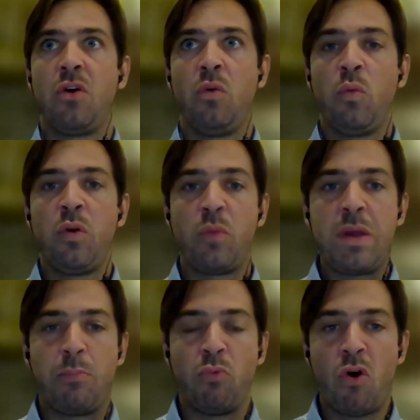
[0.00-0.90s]
So when
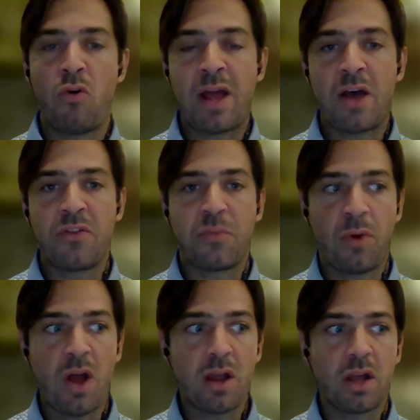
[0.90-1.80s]
we rolled out this
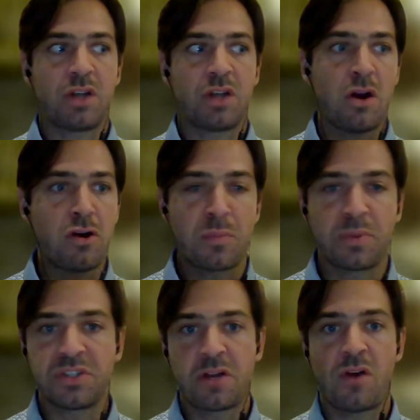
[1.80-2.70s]
product,
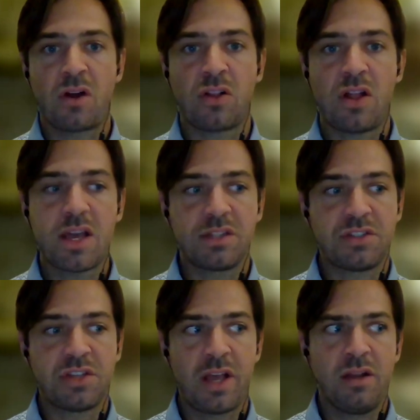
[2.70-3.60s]
100% of our
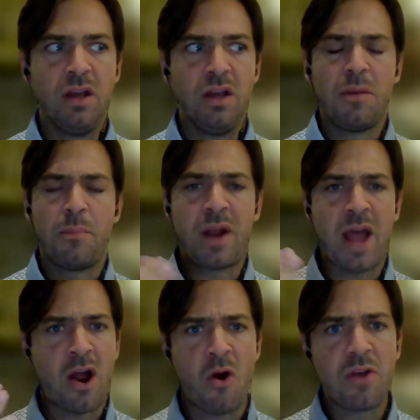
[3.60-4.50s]
clients said,
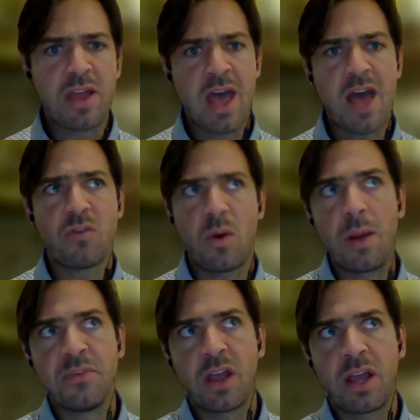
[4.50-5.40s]
but I already have a
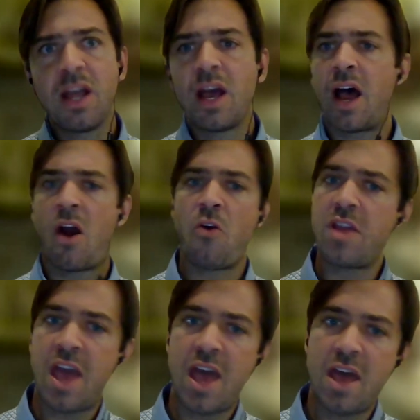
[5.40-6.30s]
website. I
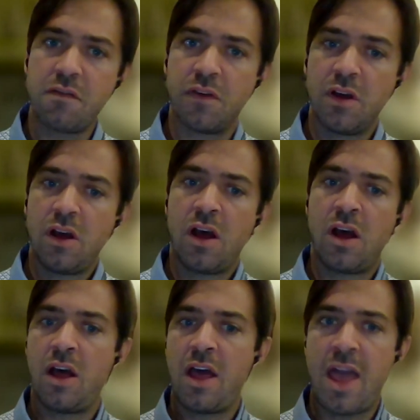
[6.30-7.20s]
already had
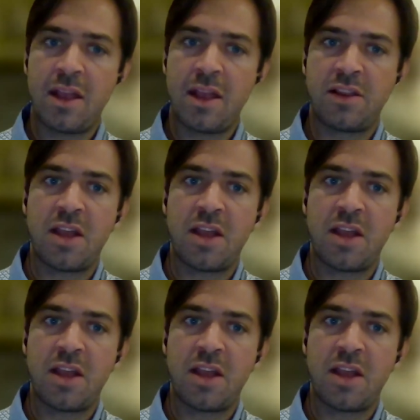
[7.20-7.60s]
a